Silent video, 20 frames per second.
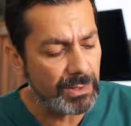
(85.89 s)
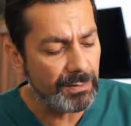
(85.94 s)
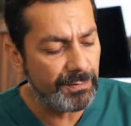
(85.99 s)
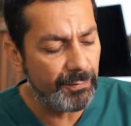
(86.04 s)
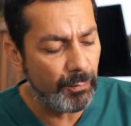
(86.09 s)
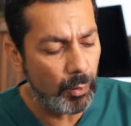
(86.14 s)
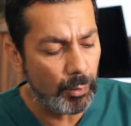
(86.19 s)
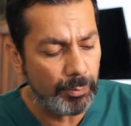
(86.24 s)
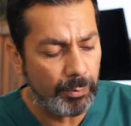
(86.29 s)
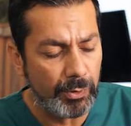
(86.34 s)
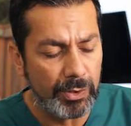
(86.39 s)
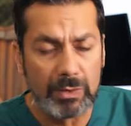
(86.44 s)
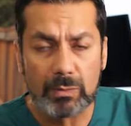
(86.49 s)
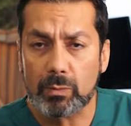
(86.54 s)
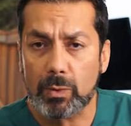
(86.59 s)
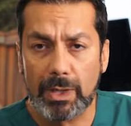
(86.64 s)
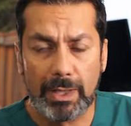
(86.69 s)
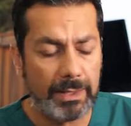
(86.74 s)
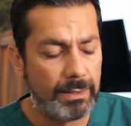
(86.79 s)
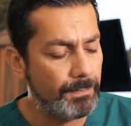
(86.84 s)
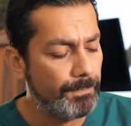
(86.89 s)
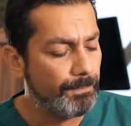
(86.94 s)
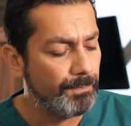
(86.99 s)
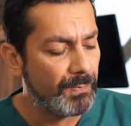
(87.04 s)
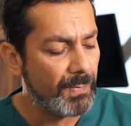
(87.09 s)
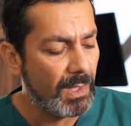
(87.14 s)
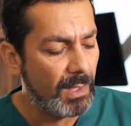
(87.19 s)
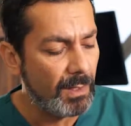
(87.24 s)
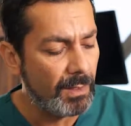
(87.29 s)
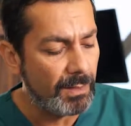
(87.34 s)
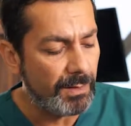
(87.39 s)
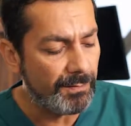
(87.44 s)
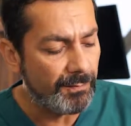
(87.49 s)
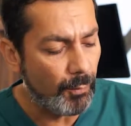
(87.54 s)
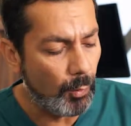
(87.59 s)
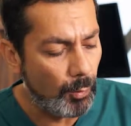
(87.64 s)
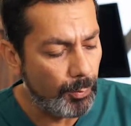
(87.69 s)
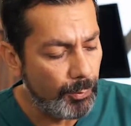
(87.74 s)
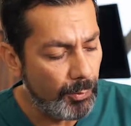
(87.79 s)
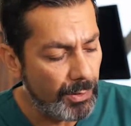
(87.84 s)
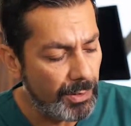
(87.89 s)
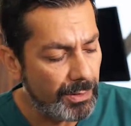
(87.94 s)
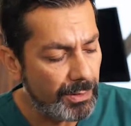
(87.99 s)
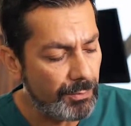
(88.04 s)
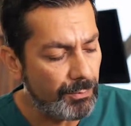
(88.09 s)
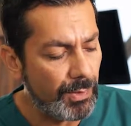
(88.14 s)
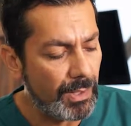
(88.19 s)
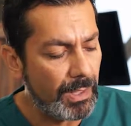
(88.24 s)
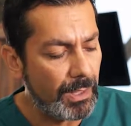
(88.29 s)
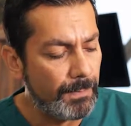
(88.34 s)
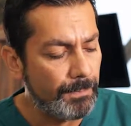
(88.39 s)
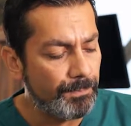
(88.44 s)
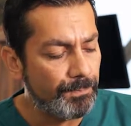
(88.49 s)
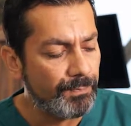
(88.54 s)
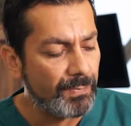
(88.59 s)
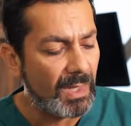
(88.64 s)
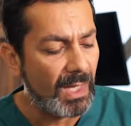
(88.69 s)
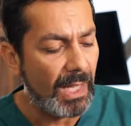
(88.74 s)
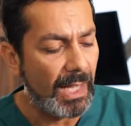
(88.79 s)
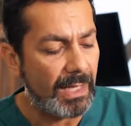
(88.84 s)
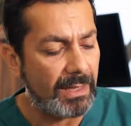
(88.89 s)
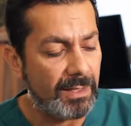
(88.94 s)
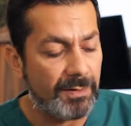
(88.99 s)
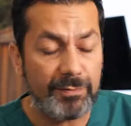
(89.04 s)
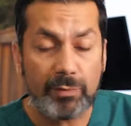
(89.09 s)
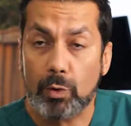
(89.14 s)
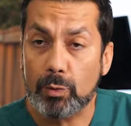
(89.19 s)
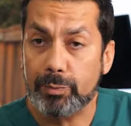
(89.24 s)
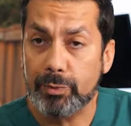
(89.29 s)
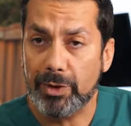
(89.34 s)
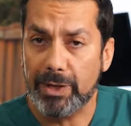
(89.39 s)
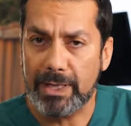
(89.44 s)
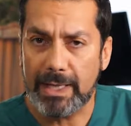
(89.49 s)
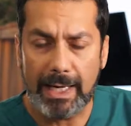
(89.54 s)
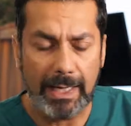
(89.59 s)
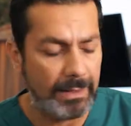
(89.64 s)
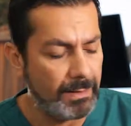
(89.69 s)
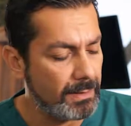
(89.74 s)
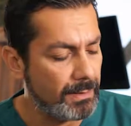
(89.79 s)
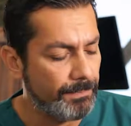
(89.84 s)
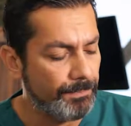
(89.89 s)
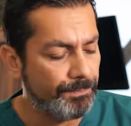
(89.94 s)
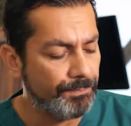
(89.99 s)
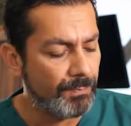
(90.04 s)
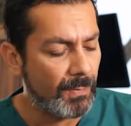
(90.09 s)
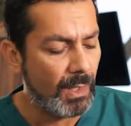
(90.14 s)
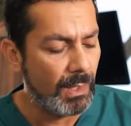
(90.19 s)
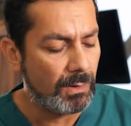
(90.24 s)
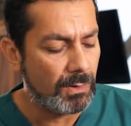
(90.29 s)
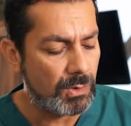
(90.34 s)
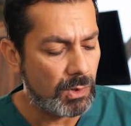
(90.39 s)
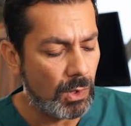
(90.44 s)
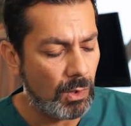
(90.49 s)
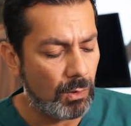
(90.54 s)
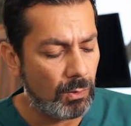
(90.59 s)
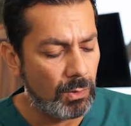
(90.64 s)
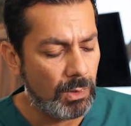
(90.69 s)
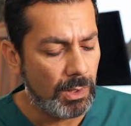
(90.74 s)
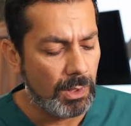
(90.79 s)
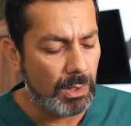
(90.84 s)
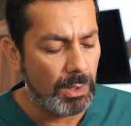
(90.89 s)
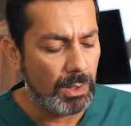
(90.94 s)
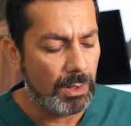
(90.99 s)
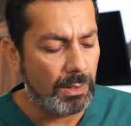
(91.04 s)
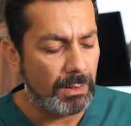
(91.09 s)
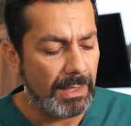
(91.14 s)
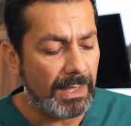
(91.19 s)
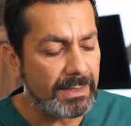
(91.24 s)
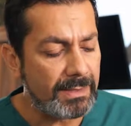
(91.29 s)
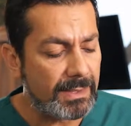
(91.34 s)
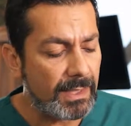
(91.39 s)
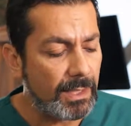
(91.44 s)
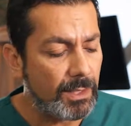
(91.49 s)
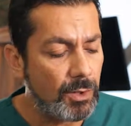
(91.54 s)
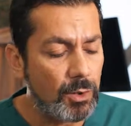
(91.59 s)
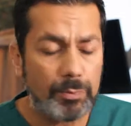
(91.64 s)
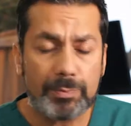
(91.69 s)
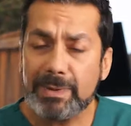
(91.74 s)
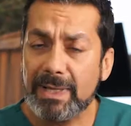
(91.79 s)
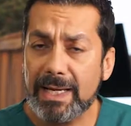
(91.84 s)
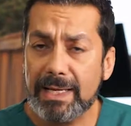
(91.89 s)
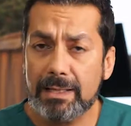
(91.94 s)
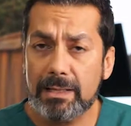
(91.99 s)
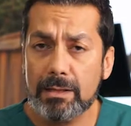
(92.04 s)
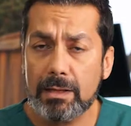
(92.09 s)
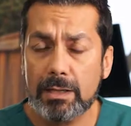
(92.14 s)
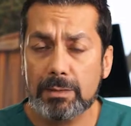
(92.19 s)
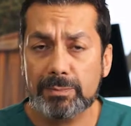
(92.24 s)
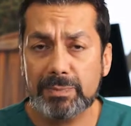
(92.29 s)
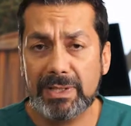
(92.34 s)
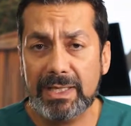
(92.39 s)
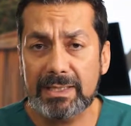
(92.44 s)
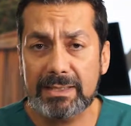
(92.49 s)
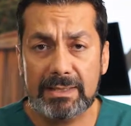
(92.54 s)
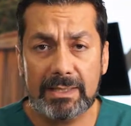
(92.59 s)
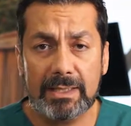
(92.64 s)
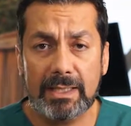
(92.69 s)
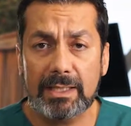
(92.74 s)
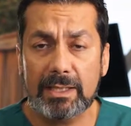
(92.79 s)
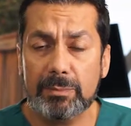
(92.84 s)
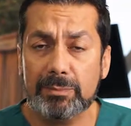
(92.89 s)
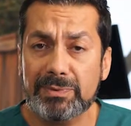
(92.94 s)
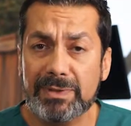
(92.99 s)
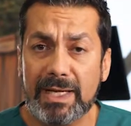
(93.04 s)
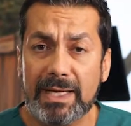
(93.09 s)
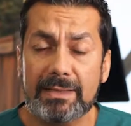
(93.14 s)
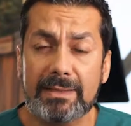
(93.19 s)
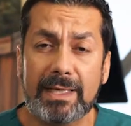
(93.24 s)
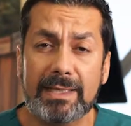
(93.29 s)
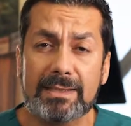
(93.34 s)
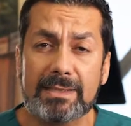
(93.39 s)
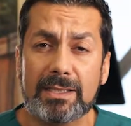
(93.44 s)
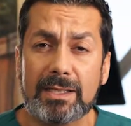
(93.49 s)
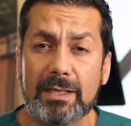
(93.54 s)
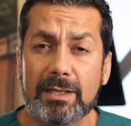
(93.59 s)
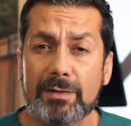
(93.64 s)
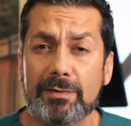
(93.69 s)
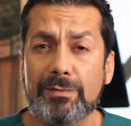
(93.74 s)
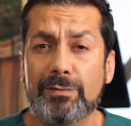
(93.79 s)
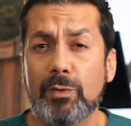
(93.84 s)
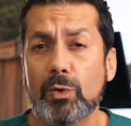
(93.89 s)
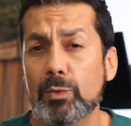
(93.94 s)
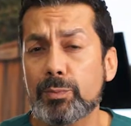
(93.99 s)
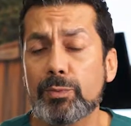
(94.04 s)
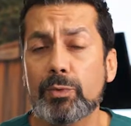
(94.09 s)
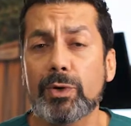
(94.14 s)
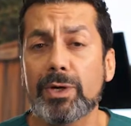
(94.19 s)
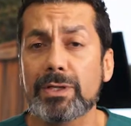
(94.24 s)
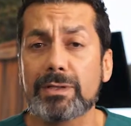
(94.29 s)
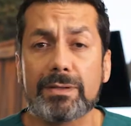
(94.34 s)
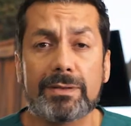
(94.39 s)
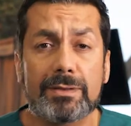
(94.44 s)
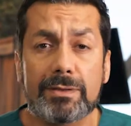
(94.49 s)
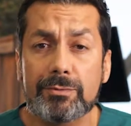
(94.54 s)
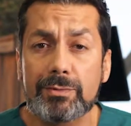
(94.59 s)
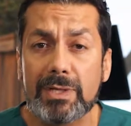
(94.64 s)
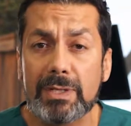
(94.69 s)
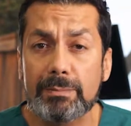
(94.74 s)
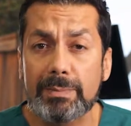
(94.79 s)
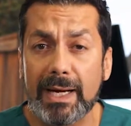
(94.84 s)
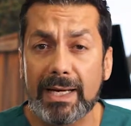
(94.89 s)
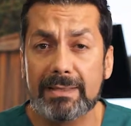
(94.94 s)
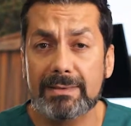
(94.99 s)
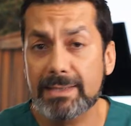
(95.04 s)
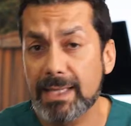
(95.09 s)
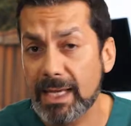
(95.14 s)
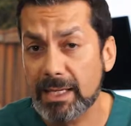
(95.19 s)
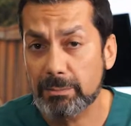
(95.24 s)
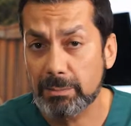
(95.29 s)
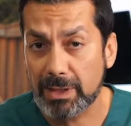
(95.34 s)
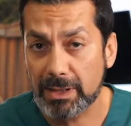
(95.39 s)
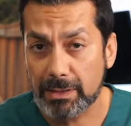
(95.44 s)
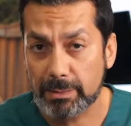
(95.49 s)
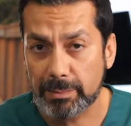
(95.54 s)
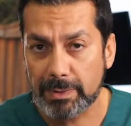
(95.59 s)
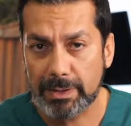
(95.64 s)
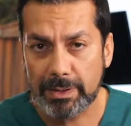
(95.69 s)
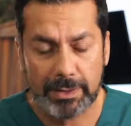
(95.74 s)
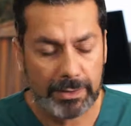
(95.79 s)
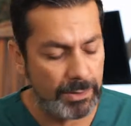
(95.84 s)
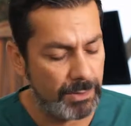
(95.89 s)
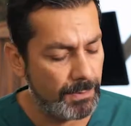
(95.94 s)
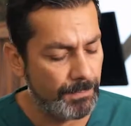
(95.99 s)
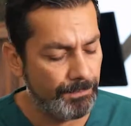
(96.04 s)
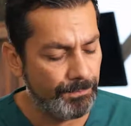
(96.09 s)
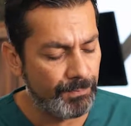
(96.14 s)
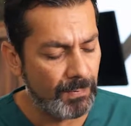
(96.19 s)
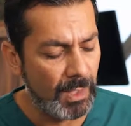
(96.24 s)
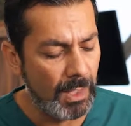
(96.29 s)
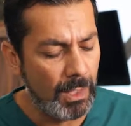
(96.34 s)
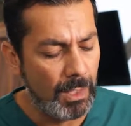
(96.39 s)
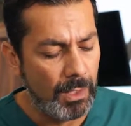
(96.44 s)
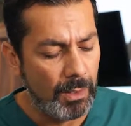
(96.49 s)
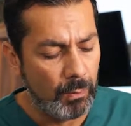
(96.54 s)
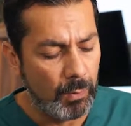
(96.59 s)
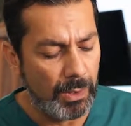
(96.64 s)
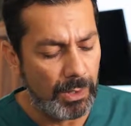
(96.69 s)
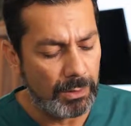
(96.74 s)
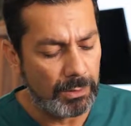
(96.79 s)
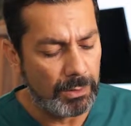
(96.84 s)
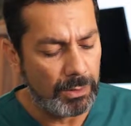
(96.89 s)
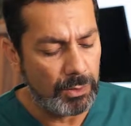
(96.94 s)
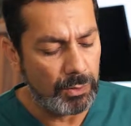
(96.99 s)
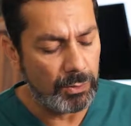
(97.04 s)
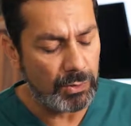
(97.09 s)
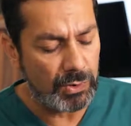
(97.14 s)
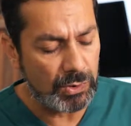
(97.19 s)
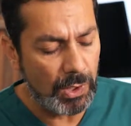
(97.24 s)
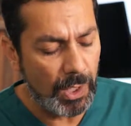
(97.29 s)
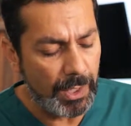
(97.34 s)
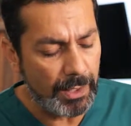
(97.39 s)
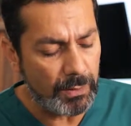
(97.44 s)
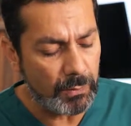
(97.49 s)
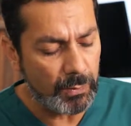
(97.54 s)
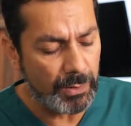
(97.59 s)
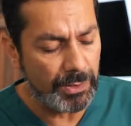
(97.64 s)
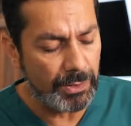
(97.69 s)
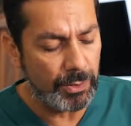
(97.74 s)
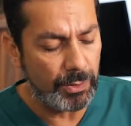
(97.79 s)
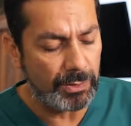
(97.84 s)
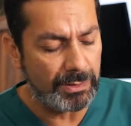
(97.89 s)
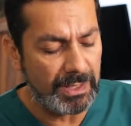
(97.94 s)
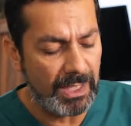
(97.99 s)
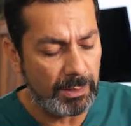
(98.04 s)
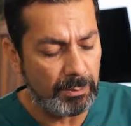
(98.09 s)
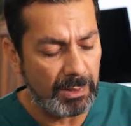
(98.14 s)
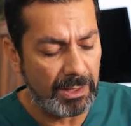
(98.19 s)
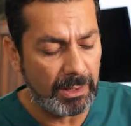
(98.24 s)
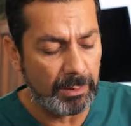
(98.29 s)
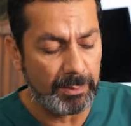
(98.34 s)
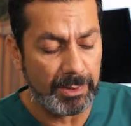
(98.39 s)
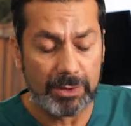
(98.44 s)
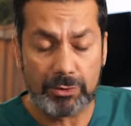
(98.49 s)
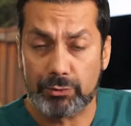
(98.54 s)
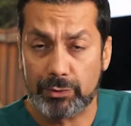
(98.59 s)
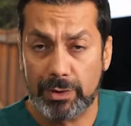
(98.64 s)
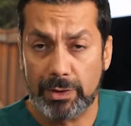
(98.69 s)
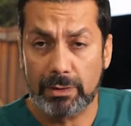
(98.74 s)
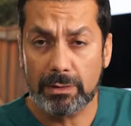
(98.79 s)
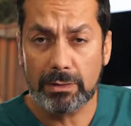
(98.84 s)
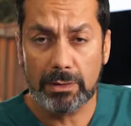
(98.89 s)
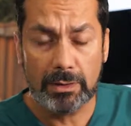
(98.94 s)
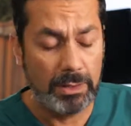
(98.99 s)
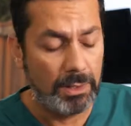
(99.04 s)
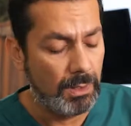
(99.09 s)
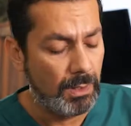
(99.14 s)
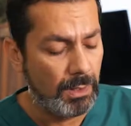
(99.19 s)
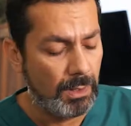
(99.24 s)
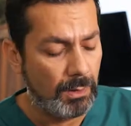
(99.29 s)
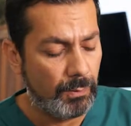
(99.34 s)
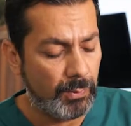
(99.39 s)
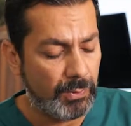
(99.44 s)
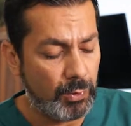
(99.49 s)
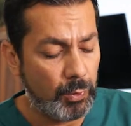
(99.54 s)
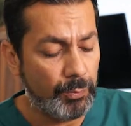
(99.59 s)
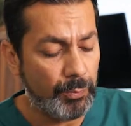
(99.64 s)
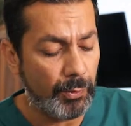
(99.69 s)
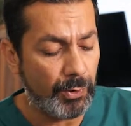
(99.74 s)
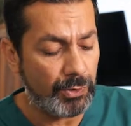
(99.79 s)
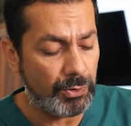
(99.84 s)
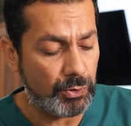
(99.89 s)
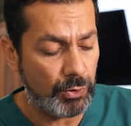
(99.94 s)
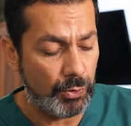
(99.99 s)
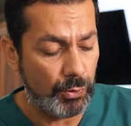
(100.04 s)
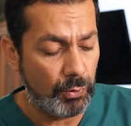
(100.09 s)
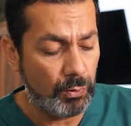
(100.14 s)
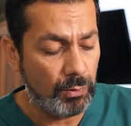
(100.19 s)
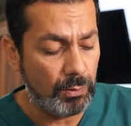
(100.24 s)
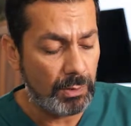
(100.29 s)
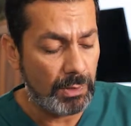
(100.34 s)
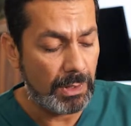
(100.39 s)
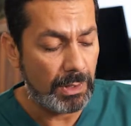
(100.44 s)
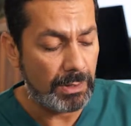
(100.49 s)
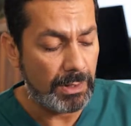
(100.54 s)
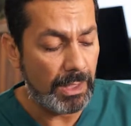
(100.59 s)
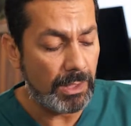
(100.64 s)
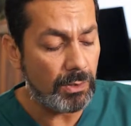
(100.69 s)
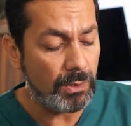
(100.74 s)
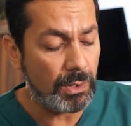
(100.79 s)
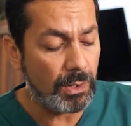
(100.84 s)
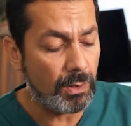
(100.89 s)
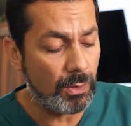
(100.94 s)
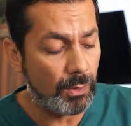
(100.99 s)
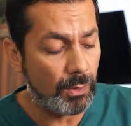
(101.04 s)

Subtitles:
4.1, the 4.3, and the 4.8. So let's say you're planning on placing an implant that's a 4.3 by 10 millimeters. Well, you start with your 10 millimeter drill with 2.2, then you can go